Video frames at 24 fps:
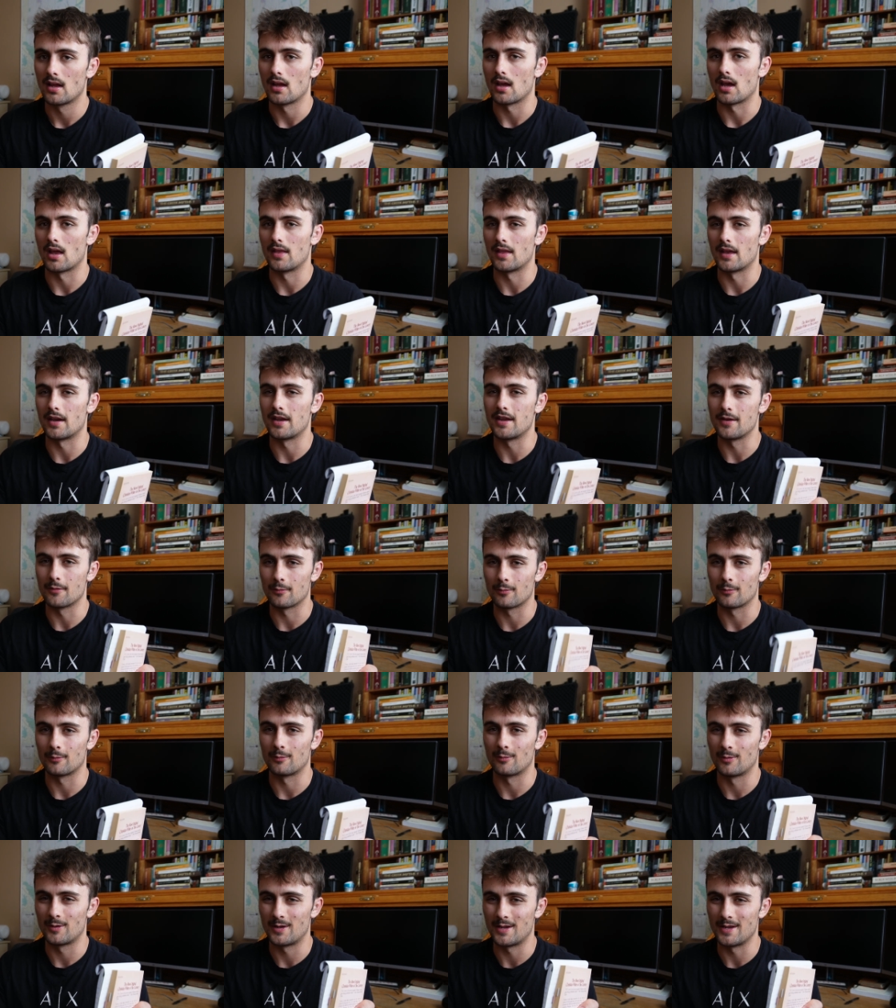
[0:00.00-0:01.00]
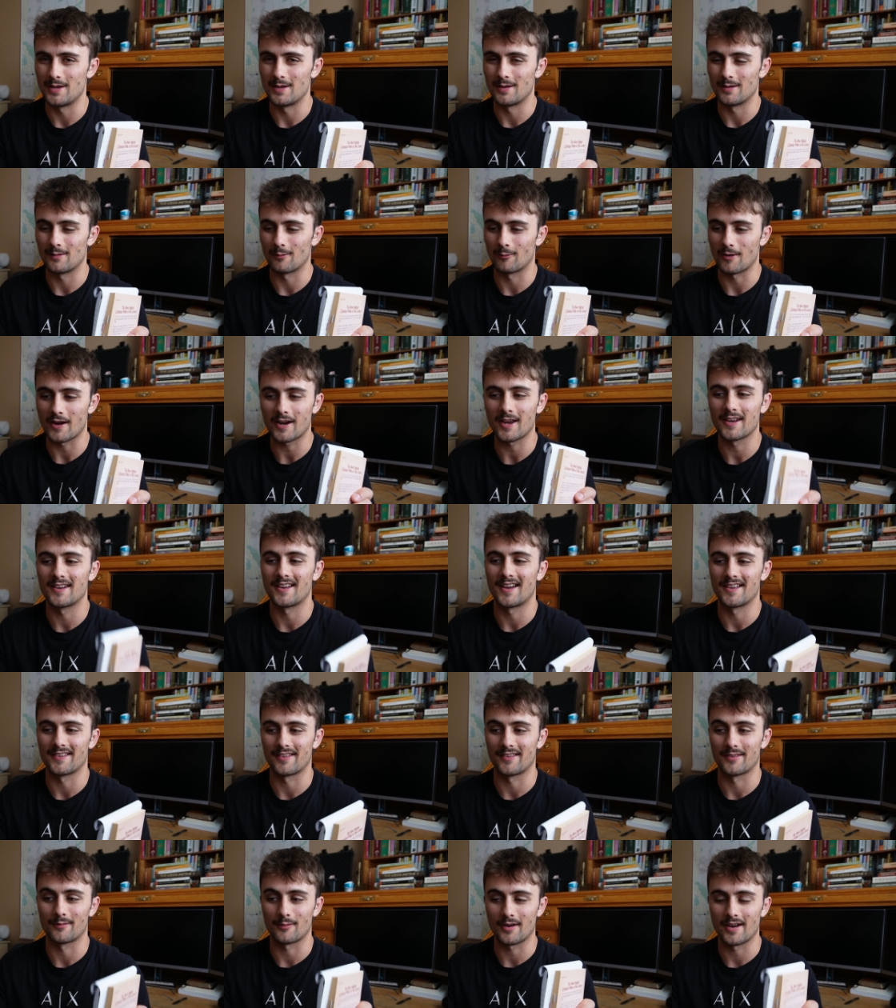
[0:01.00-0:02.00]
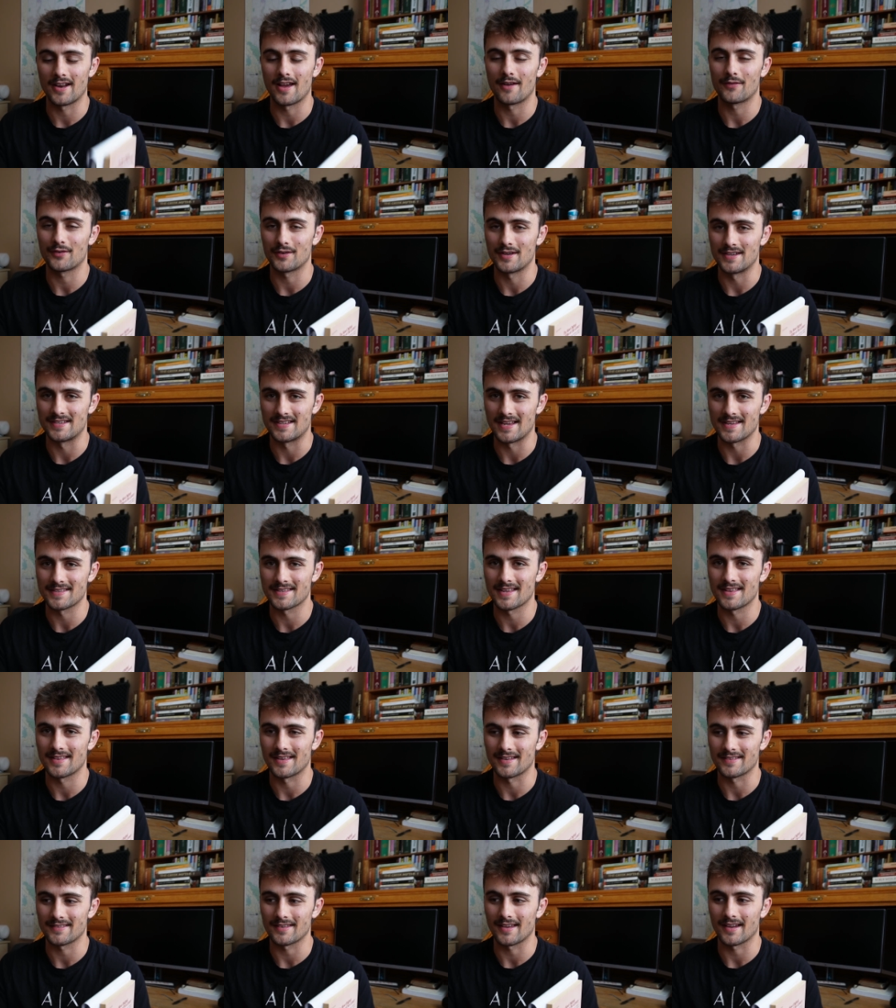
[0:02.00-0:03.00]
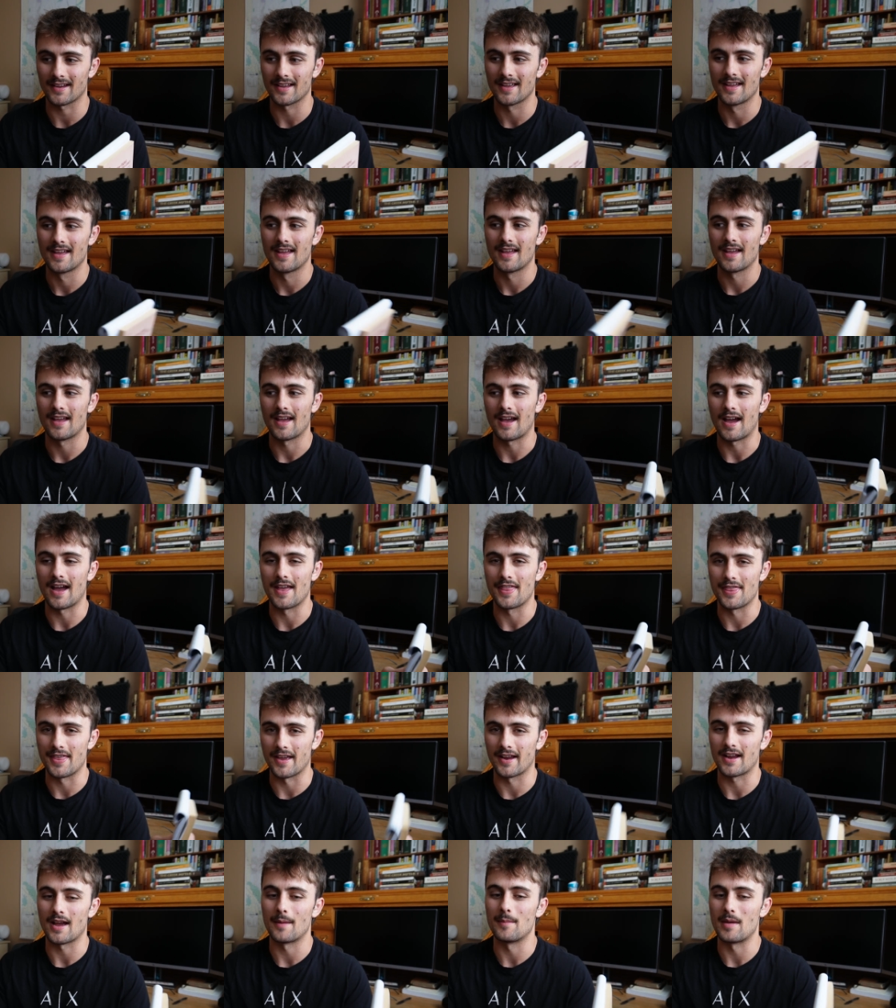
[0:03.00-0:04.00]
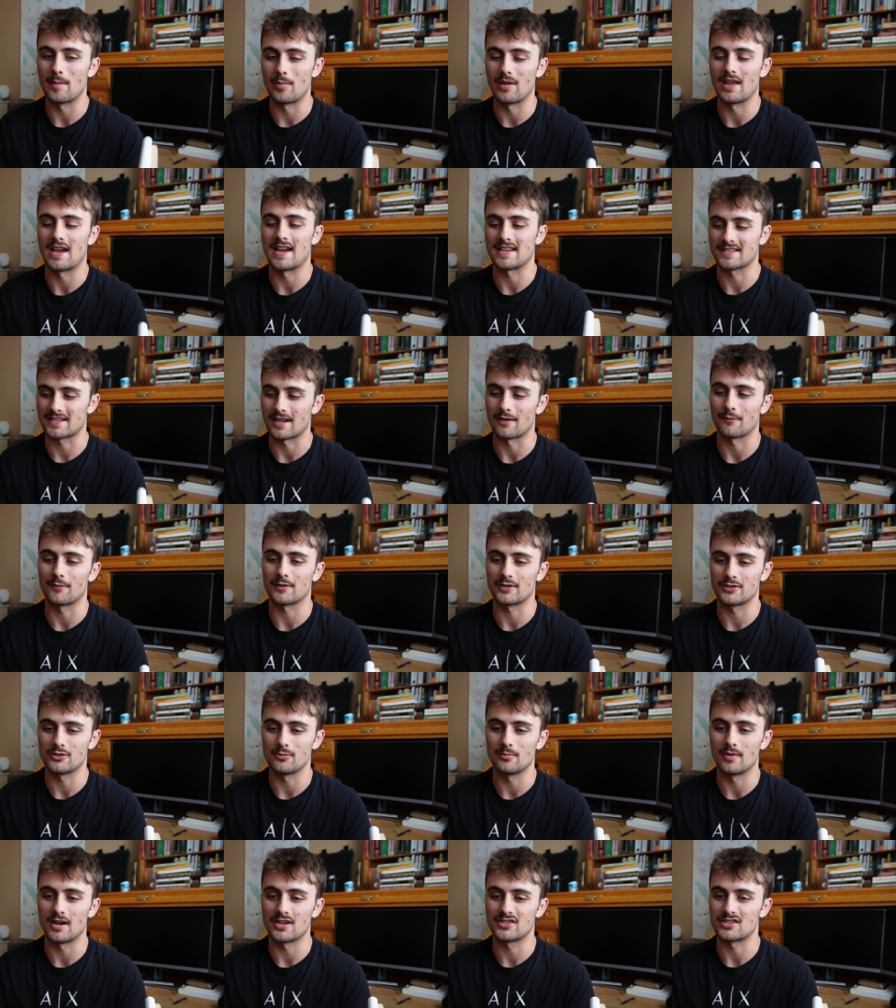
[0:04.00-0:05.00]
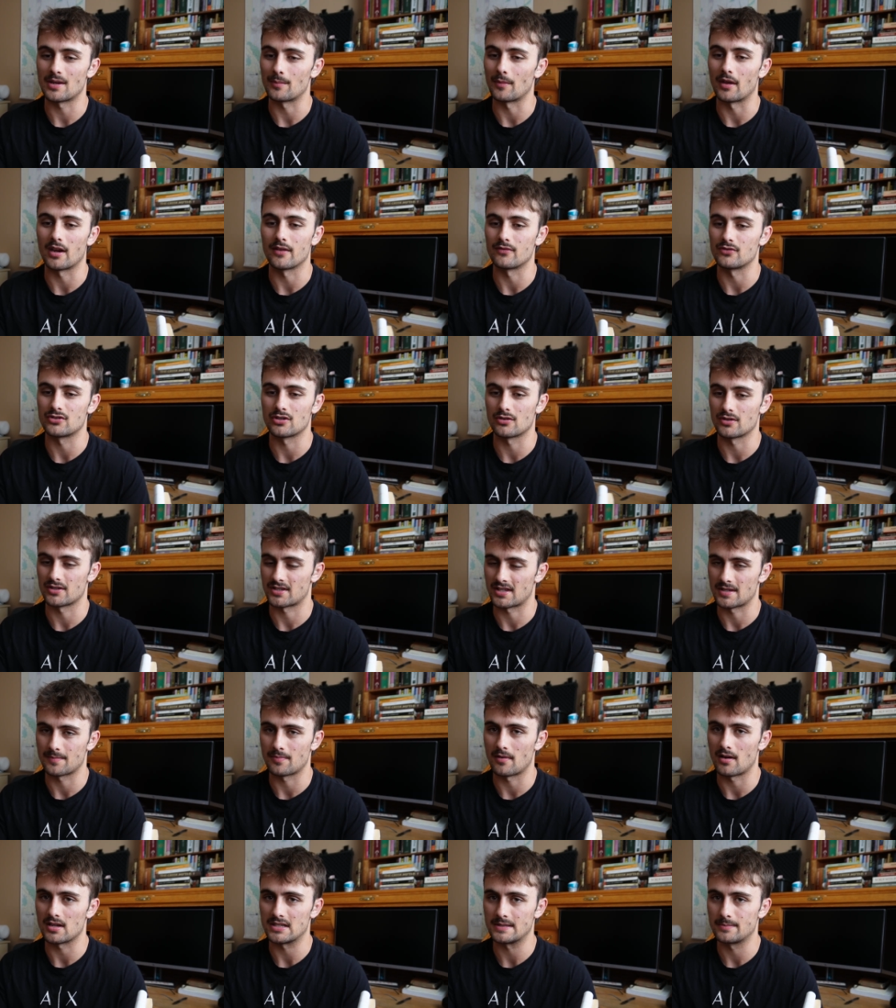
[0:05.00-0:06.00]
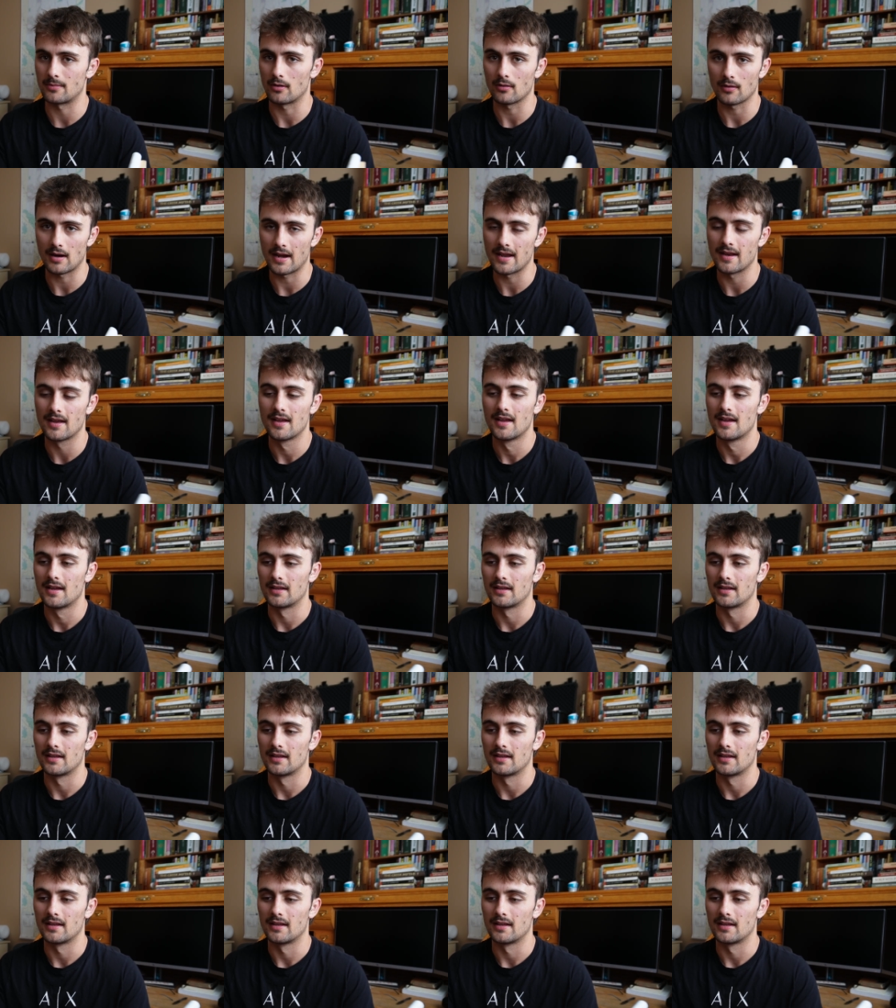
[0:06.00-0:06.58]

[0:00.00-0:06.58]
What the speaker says: and then he recognizes right after he says it that it's like, I think I may be asking for too much. I'm not even sure this is possible, right?